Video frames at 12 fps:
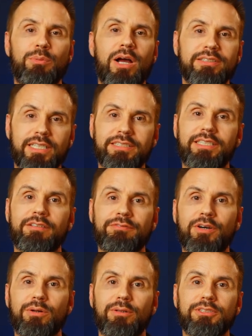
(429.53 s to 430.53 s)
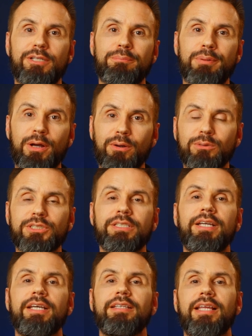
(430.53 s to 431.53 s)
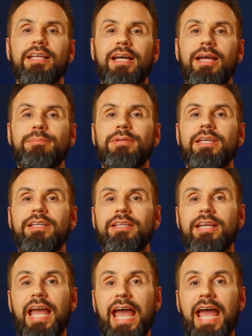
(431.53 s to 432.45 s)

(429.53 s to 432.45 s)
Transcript: processing the photos in post, that I'm getting